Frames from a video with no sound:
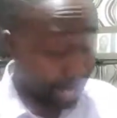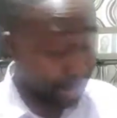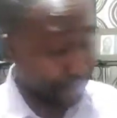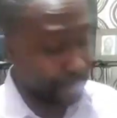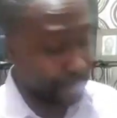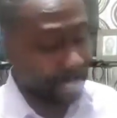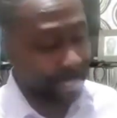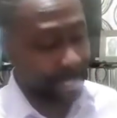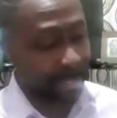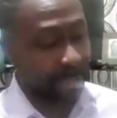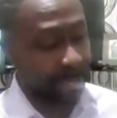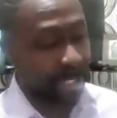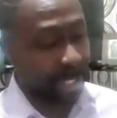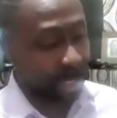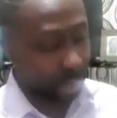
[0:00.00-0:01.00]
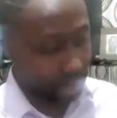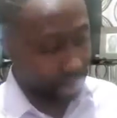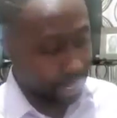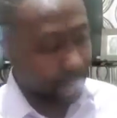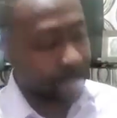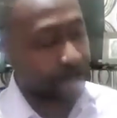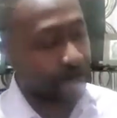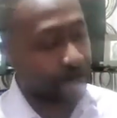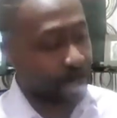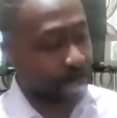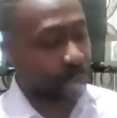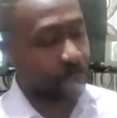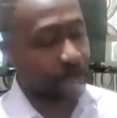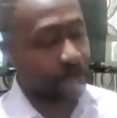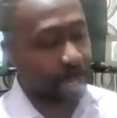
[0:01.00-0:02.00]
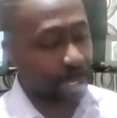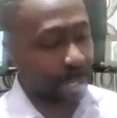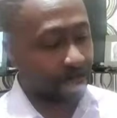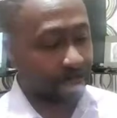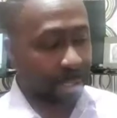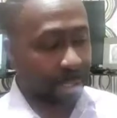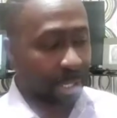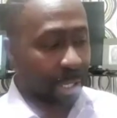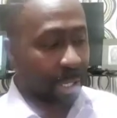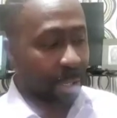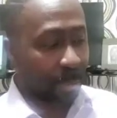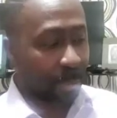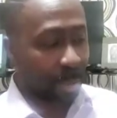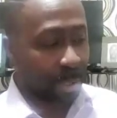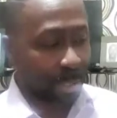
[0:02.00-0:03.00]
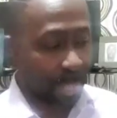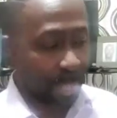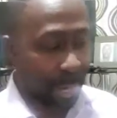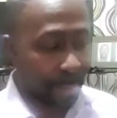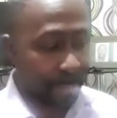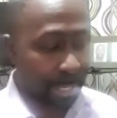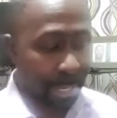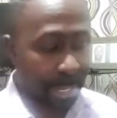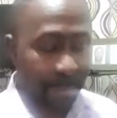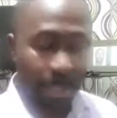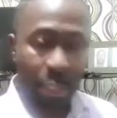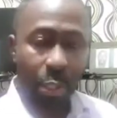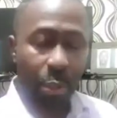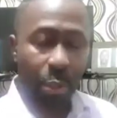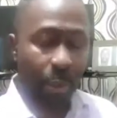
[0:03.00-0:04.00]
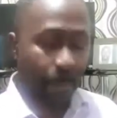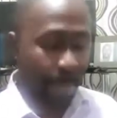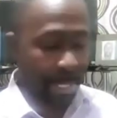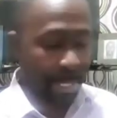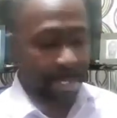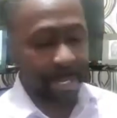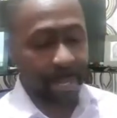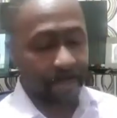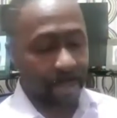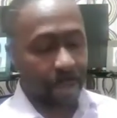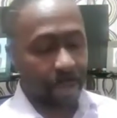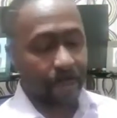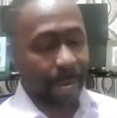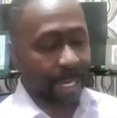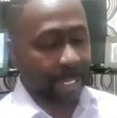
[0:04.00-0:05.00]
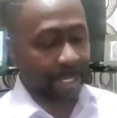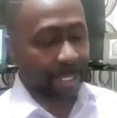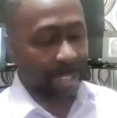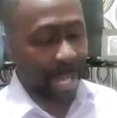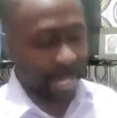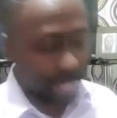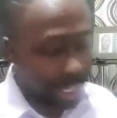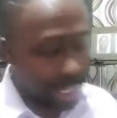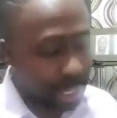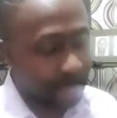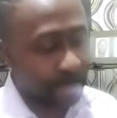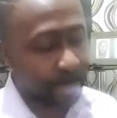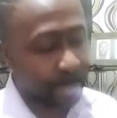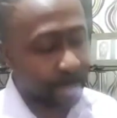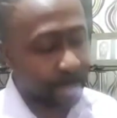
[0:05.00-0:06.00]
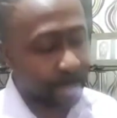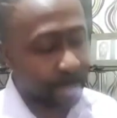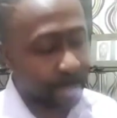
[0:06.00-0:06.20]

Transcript: a big deal. So 7.2 million was given to President Bio by the Chinese government,